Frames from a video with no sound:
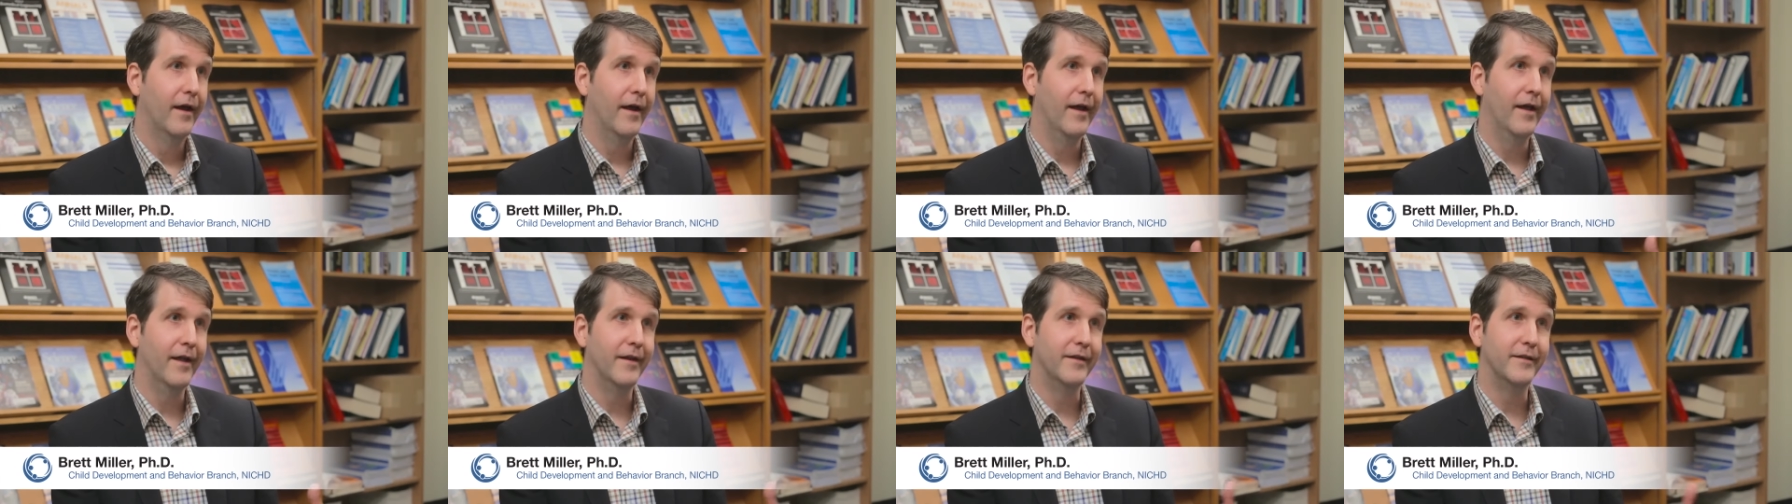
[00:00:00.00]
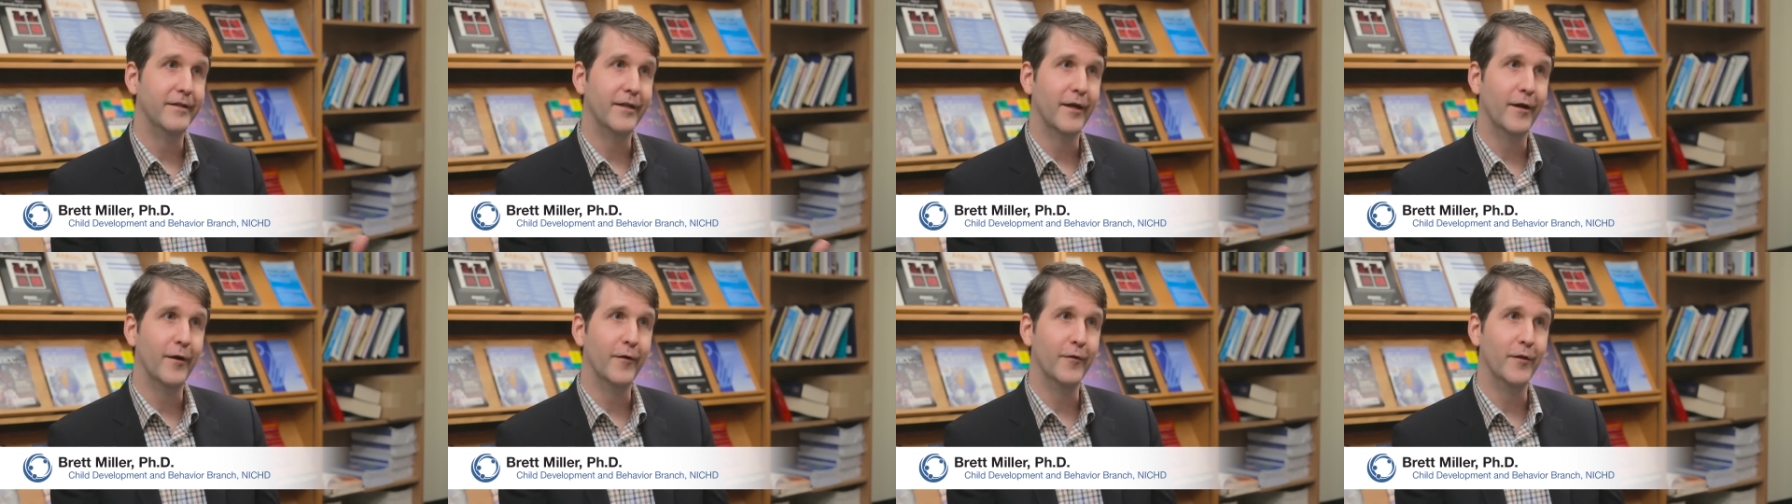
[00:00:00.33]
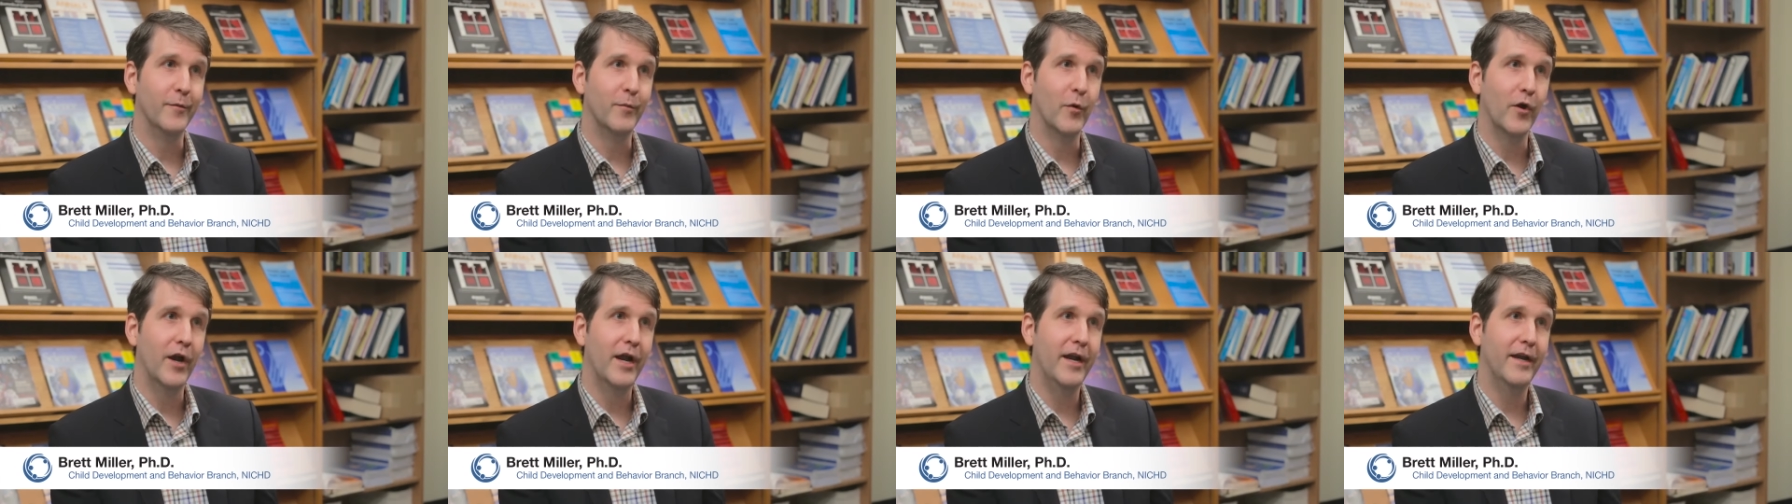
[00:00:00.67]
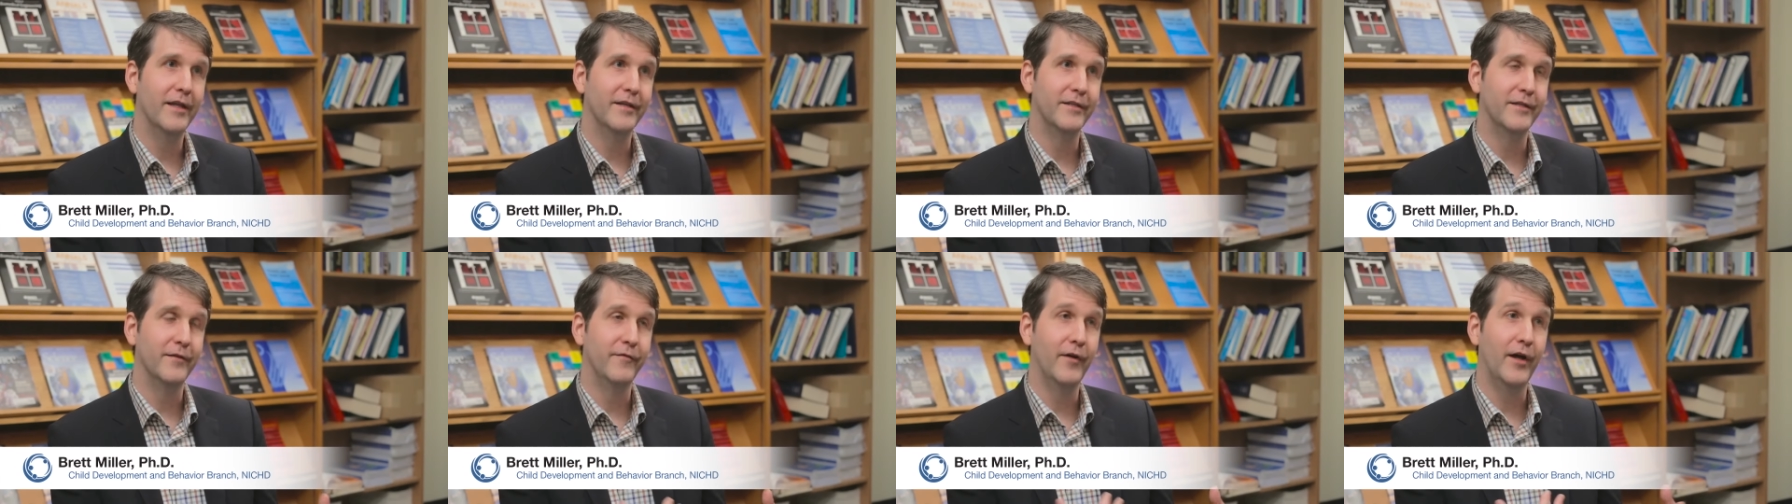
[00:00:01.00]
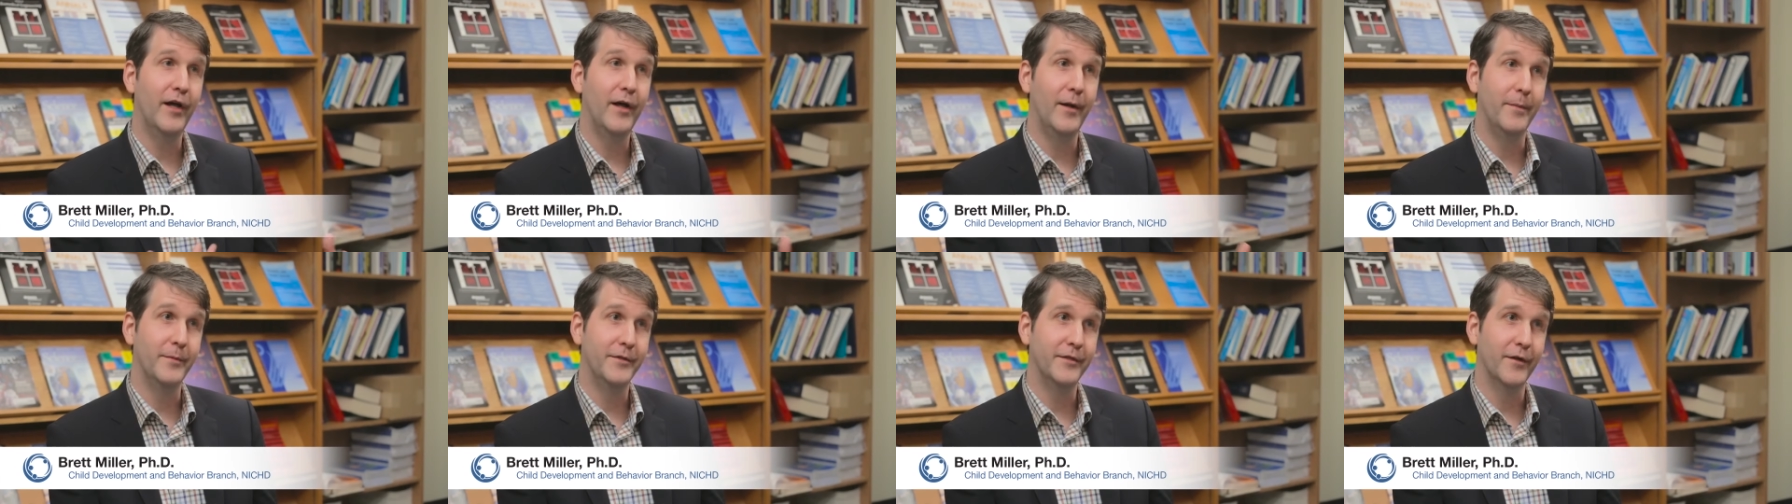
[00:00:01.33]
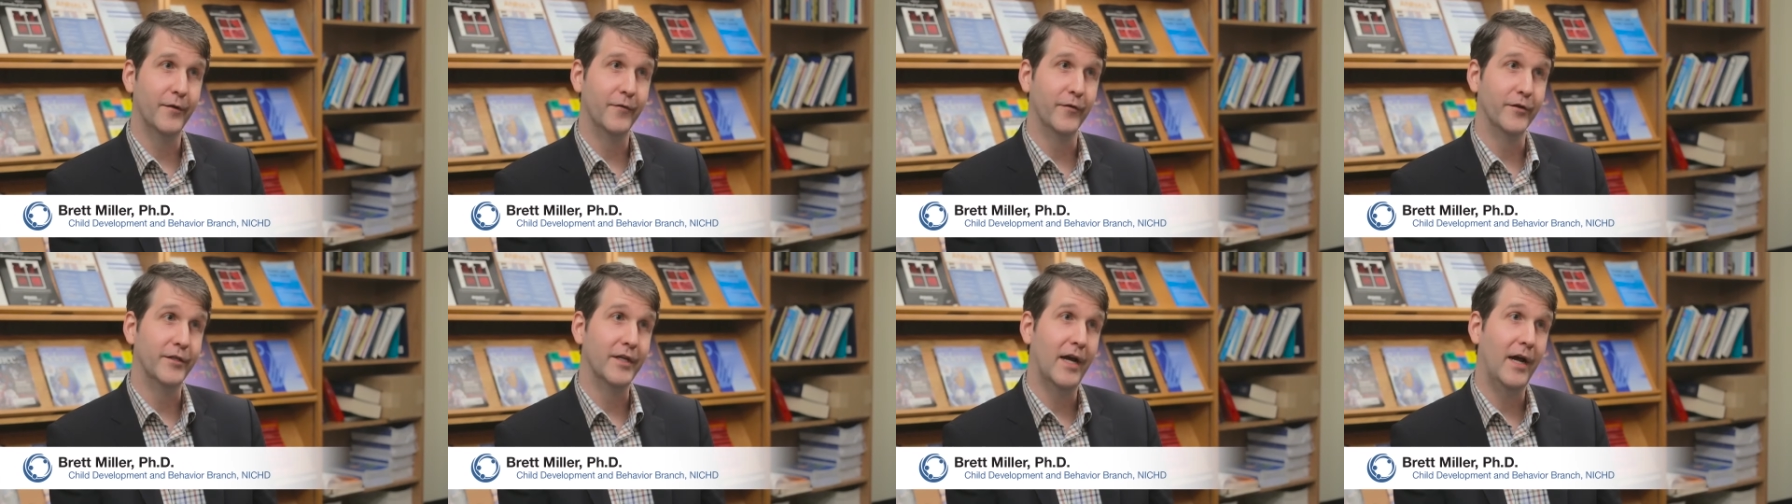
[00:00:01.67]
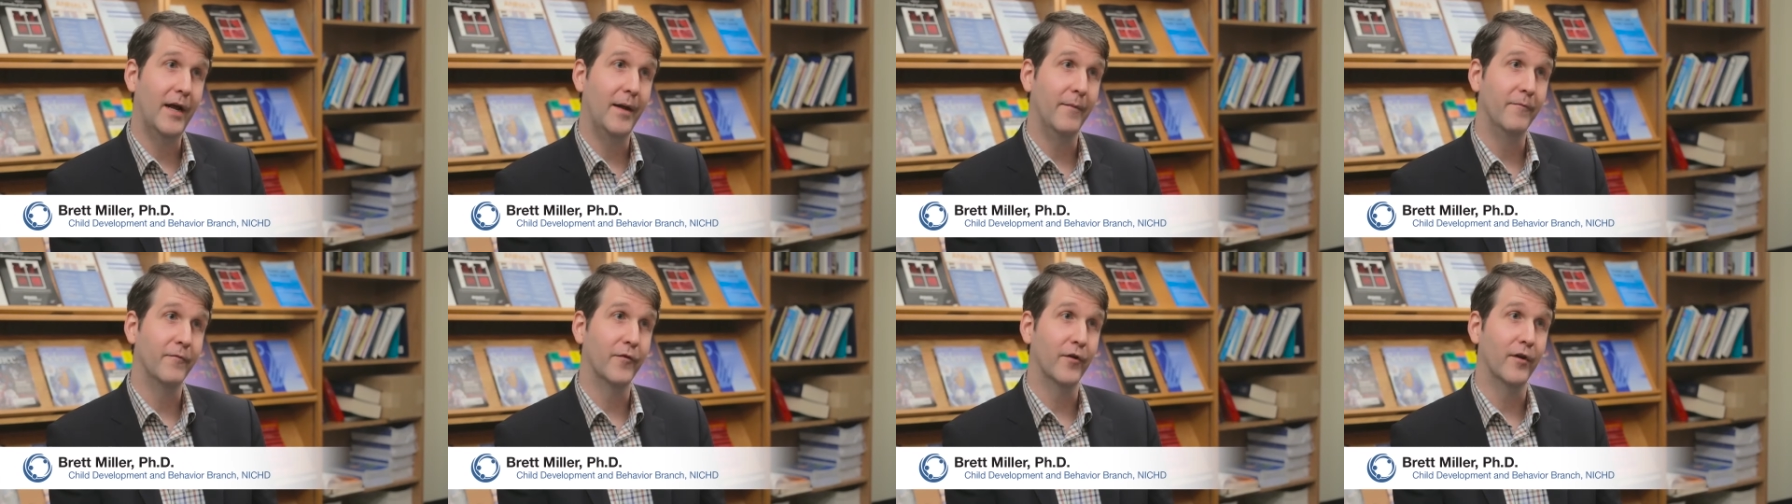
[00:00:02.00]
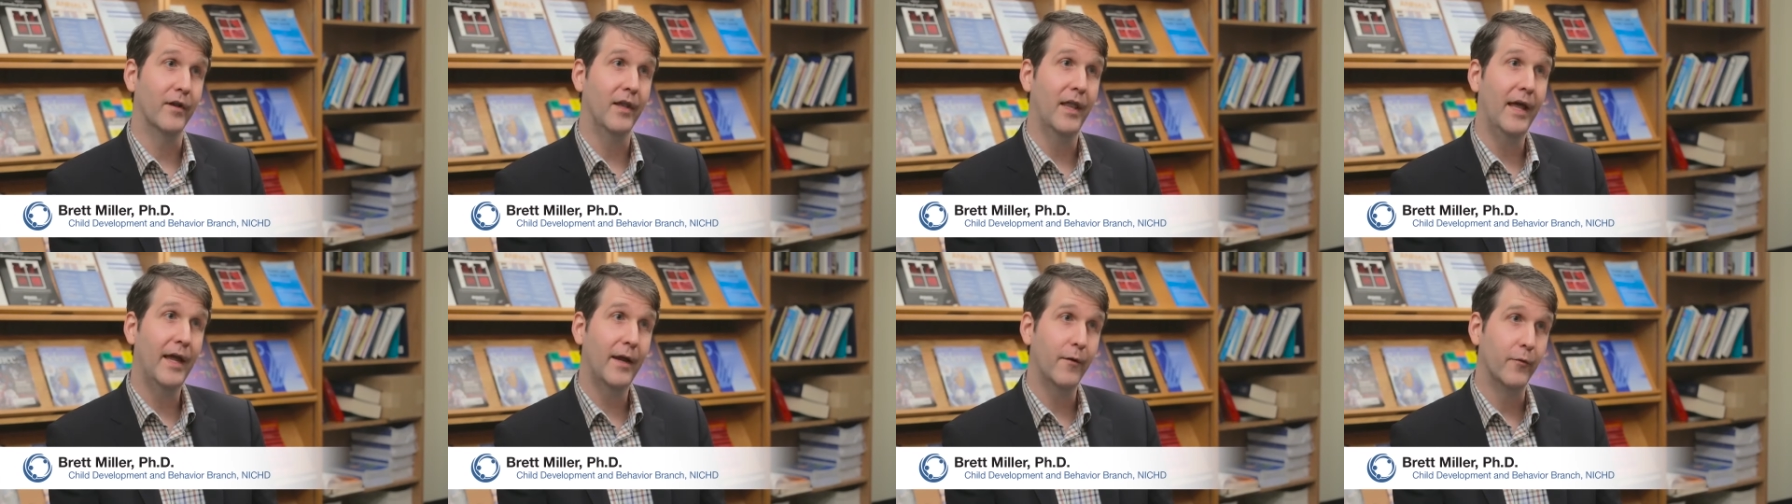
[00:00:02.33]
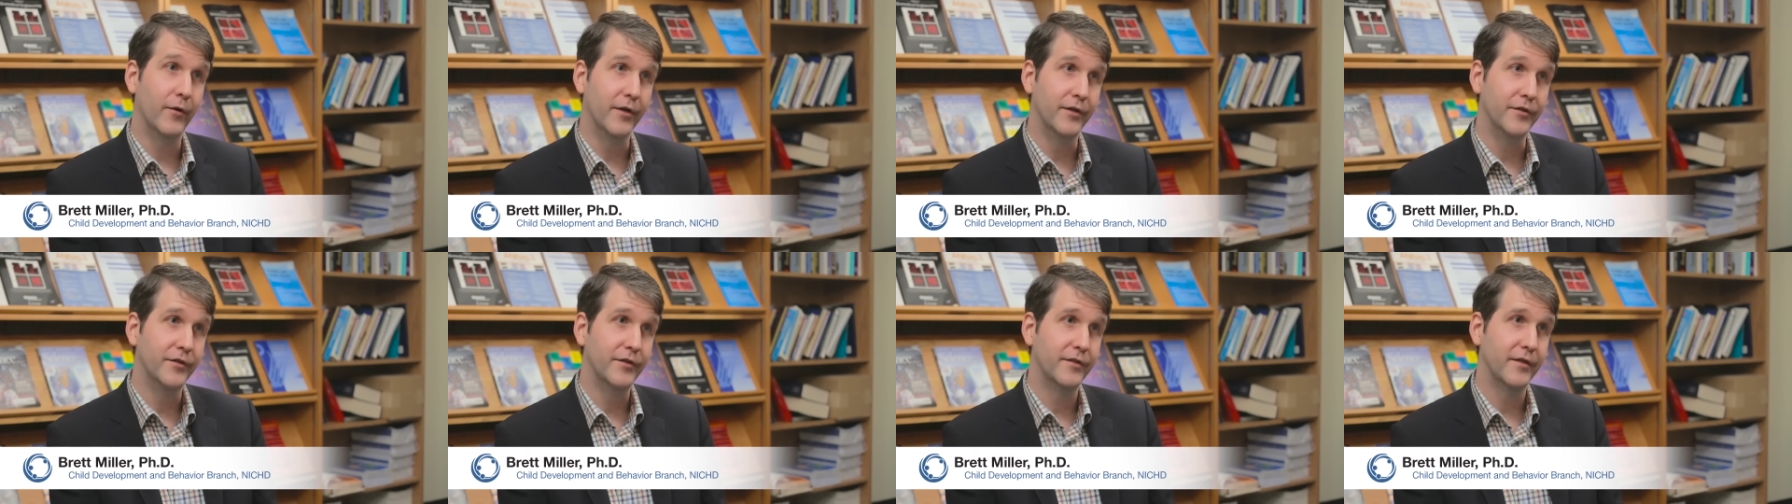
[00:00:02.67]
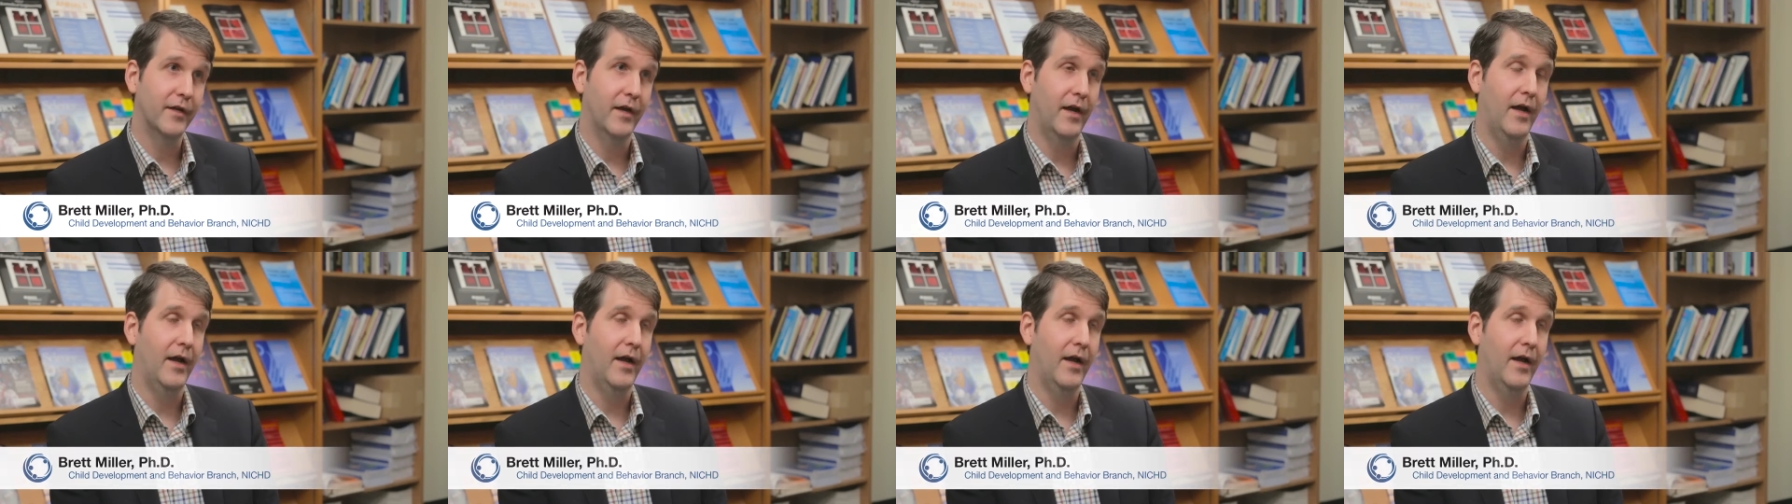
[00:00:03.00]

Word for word: And so the brain has developed over time for language,